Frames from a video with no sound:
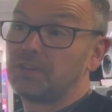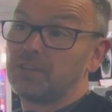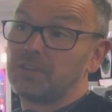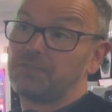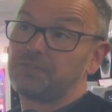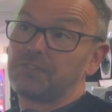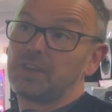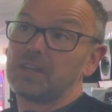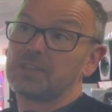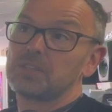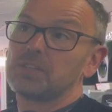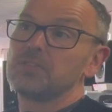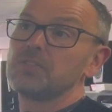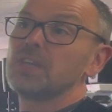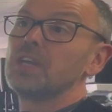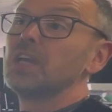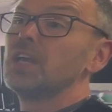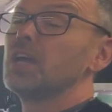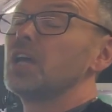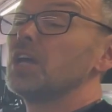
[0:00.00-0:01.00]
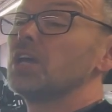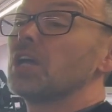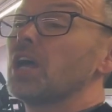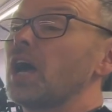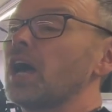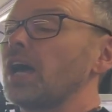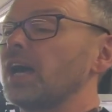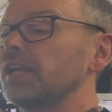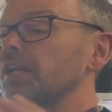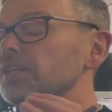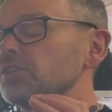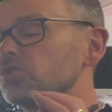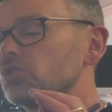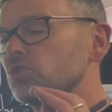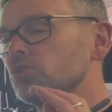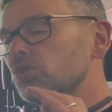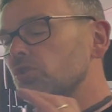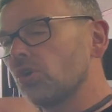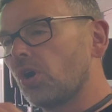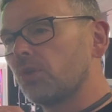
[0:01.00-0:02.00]
effect. And it's
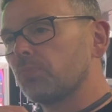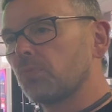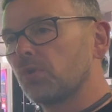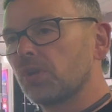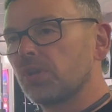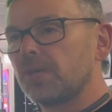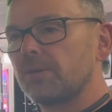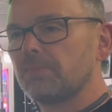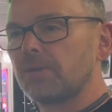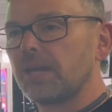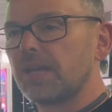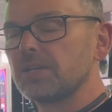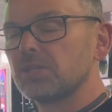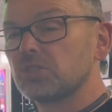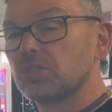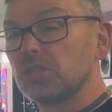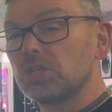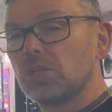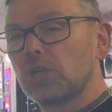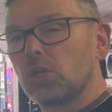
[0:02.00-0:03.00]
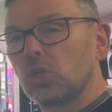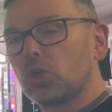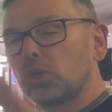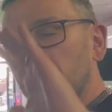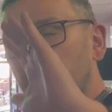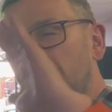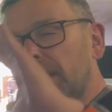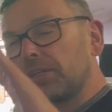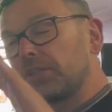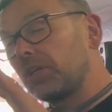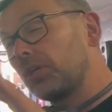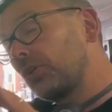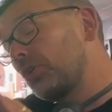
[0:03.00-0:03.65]
not one of them lights that you look at and you're going